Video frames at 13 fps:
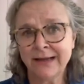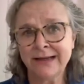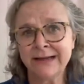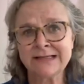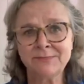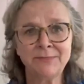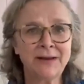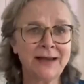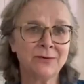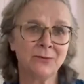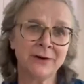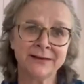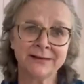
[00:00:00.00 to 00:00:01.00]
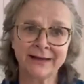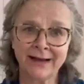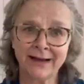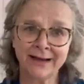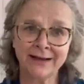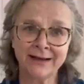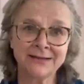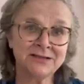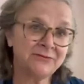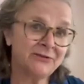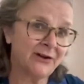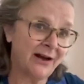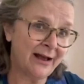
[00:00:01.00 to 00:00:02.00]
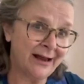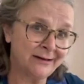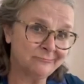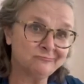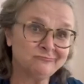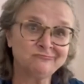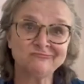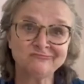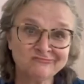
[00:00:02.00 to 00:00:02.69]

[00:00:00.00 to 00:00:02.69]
is met with a divine